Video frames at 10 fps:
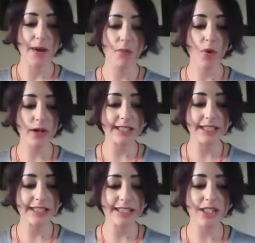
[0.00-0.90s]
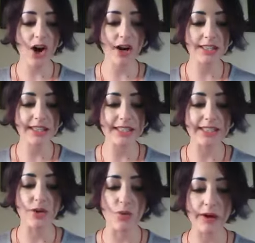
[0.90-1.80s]
Poisons,
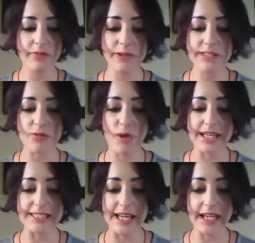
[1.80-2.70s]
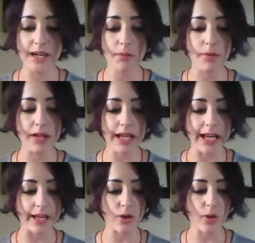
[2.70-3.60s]
toxins, the refuse of what is
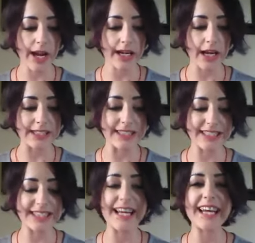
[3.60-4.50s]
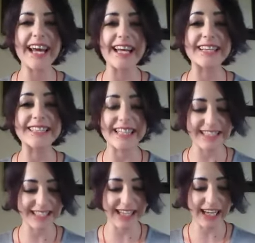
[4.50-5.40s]
incomplete create a stink and a
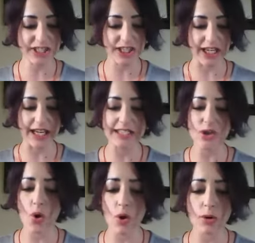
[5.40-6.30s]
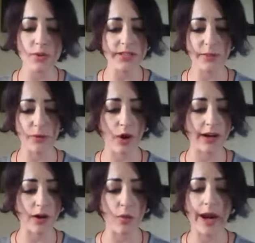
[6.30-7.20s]
sensation. It is horrible to be
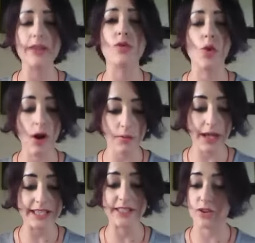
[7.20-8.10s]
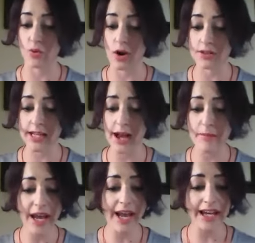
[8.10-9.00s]
rotting away in the wrong place at the wrong
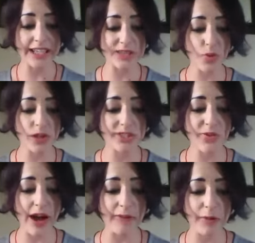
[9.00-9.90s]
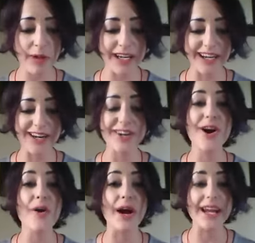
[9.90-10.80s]
time, and it's worse for everybody to
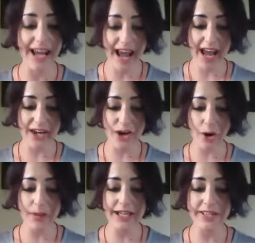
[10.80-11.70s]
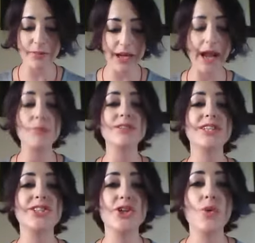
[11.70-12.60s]
know it and nobody to be able
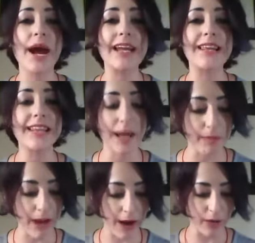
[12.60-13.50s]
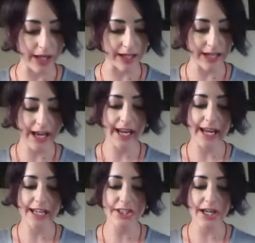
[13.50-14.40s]
to do anything about it.
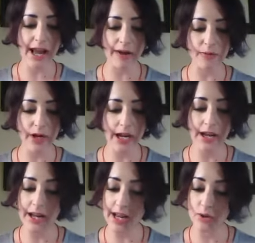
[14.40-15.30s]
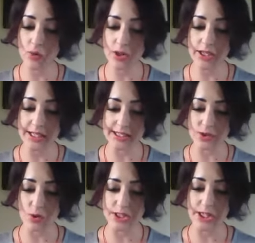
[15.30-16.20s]
Each and every inward
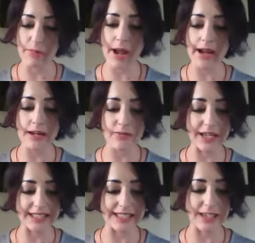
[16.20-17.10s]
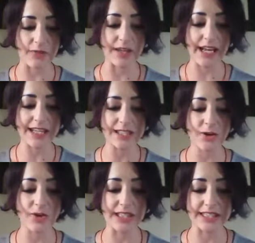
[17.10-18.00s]
distortion magnifies itself and takes
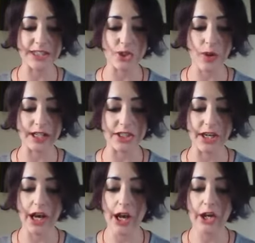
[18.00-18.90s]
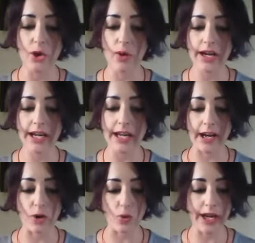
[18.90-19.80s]
over the situation. You are getting
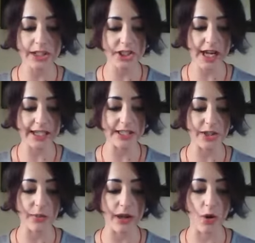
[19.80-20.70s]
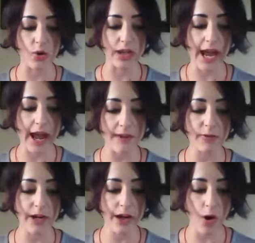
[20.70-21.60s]
a great chance to behold
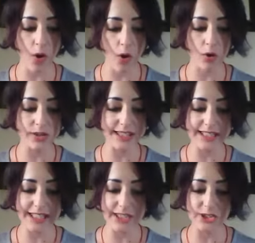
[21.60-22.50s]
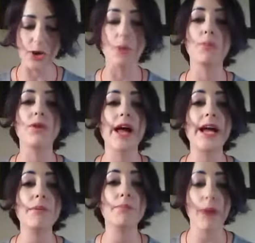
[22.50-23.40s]
every old syndrome
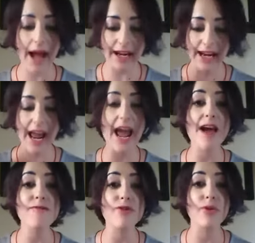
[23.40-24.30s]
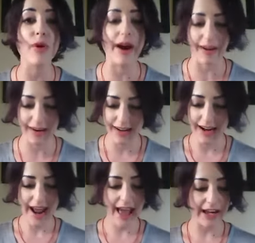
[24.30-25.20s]
played back everywhere.
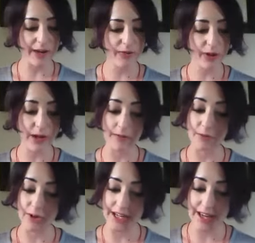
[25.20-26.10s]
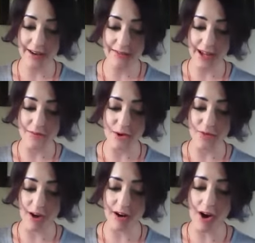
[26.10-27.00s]
And if you can forgive and
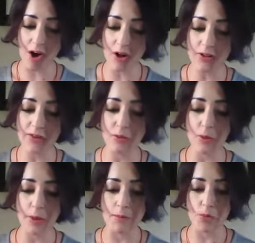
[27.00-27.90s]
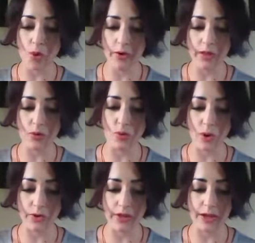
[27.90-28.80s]
move on, all of it will be more than
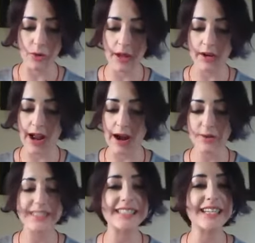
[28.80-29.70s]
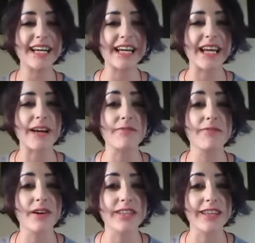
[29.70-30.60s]
worth it, no matter how sickening it
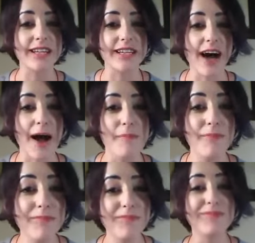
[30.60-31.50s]
felt at the time.